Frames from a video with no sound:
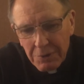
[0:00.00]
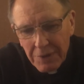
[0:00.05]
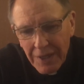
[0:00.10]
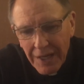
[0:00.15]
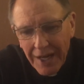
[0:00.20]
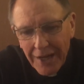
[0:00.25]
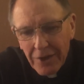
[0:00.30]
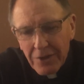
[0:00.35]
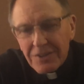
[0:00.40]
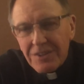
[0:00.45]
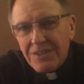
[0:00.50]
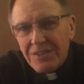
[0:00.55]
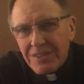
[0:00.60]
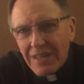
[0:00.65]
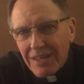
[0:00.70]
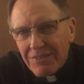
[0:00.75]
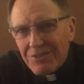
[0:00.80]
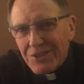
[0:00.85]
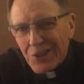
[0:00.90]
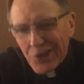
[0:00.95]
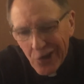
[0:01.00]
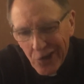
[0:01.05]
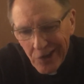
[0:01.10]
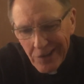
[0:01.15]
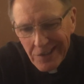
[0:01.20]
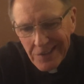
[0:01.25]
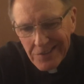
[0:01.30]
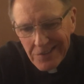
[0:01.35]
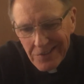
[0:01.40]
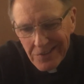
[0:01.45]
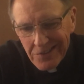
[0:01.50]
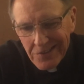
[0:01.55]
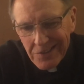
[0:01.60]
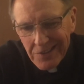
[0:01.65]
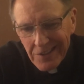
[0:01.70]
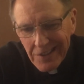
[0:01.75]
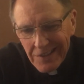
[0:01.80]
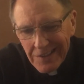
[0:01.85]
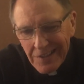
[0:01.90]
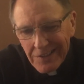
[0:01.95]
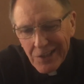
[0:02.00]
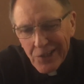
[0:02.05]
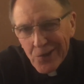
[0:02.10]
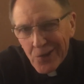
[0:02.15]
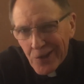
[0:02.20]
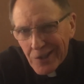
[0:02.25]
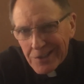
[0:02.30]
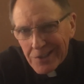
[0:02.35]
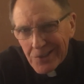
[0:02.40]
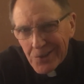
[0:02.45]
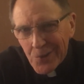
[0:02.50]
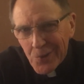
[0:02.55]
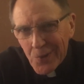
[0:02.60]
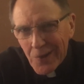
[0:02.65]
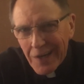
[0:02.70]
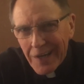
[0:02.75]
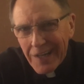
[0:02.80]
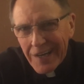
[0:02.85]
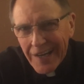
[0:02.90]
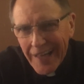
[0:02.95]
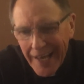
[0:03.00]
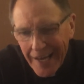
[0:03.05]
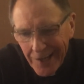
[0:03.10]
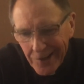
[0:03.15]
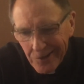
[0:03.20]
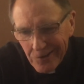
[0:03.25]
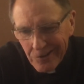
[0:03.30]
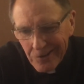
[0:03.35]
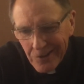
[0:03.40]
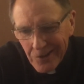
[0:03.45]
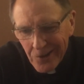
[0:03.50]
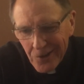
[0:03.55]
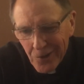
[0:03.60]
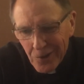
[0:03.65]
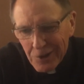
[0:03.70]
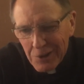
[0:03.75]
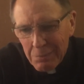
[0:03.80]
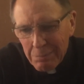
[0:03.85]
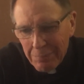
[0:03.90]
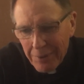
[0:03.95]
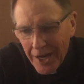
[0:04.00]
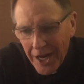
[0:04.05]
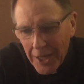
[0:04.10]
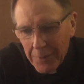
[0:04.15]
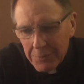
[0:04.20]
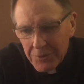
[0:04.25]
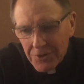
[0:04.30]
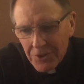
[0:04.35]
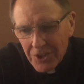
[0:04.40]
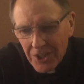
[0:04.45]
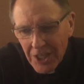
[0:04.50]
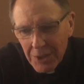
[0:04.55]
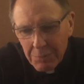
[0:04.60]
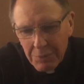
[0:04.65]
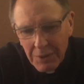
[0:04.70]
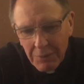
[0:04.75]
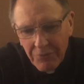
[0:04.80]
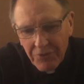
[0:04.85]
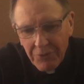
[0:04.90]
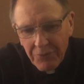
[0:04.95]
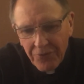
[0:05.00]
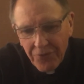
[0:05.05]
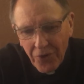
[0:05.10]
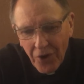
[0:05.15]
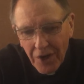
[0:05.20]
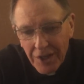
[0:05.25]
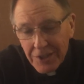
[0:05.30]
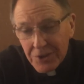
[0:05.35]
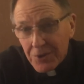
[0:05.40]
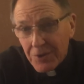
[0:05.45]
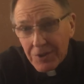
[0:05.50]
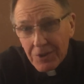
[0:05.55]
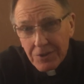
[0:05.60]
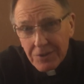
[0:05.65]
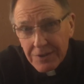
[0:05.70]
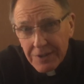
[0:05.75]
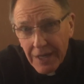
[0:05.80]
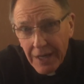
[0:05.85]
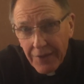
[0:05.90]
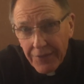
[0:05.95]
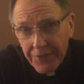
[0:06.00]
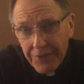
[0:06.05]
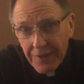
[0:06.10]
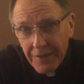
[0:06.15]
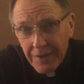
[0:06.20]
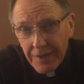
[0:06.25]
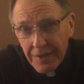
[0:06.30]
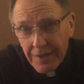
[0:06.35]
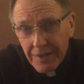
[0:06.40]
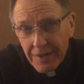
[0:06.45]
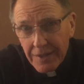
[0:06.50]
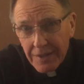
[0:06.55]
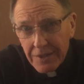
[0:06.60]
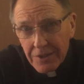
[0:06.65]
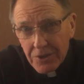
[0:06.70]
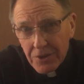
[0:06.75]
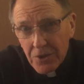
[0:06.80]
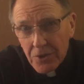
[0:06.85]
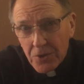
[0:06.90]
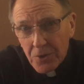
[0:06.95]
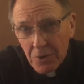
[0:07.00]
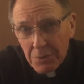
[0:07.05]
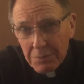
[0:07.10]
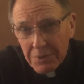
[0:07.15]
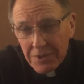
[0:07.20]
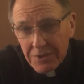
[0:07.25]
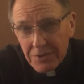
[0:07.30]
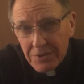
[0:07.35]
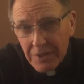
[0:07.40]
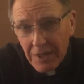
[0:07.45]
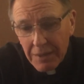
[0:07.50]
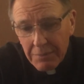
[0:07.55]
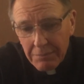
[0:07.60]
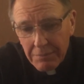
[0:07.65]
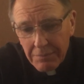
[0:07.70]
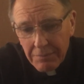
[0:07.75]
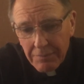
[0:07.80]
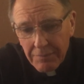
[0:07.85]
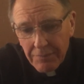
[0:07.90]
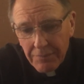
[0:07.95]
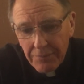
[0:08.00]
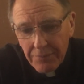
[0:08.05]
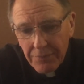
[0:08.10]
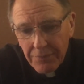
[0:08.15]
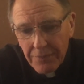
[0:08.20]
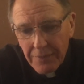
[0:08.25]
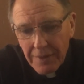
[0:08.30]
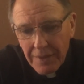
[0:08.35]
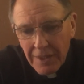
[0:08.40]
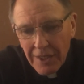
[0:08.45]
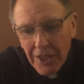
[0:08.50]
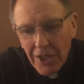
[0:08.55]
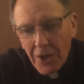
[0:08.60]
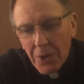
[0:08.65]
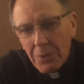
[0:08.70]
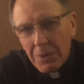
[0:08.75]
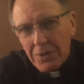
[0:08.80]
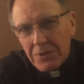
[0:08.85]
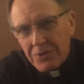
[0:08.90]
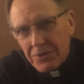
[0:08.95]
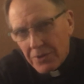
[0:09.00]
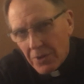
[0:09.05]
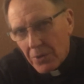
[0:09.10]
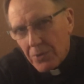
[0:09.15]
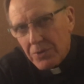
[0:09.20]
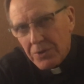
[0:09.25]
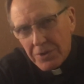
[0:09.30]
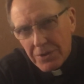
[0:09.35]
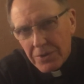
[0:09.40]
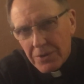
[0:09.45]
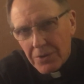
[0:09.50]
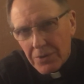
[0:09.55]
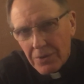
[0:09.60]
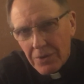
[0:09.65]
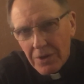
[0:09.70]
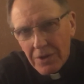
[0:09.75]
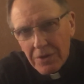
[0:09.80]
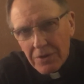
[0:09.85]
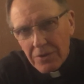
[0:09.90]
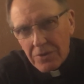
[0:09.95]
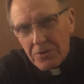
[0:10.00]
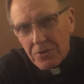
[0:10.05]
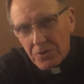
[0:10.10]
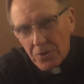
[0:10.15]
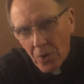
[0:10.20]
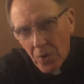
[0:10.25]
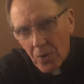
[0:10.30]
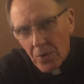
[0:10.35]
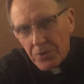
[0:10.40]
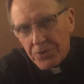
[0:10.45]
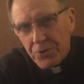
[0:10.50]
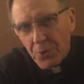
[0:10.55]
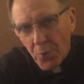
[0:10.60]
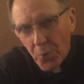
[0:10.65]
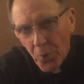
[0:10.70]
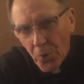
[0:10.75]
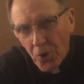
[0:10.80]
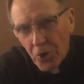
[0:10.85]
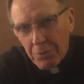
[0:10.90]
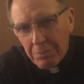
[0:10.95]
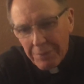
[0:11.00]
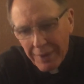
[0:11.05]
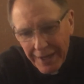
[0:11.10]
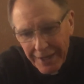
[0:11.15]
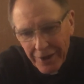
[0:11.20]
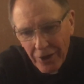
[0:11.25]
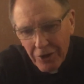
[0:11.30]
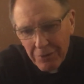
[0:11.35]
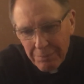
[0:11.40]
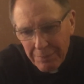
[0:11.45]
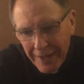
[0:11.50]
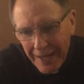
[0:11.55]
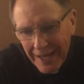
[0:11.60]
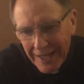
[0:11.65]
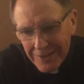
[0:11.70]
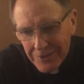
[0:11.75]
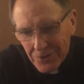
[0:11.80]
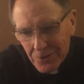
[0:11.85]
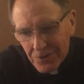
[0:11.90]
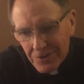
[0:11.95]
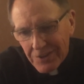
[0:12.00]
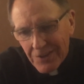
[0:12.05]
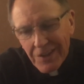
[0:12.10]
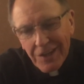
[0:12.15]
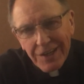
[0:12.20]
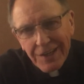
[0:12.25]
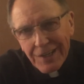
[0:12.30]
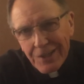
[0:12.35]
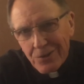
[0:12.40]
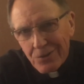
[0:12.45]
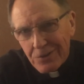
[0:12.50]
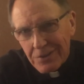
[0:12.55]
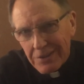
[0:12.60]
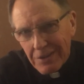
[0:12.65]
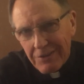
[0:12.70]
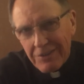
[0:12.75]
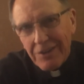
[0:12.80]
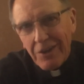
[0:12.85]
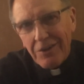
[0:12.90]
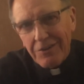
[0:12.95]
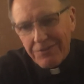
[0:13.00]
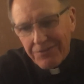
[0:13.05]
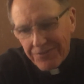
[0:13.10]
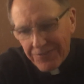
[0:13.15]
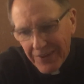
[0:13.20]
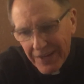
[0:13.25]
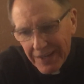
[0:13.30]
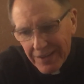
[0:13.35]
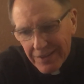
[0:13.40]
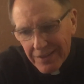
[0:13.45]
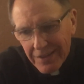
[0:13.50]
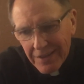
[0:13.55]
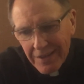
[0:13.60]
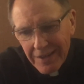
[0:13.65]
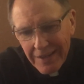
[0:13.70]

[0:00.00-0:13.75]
rely on safety harnesses that they hook to a ladder or to pipes to keep them from falling to their death due to a misstep. Well, so too, the stoles worn by our pastors and the leaders in our faith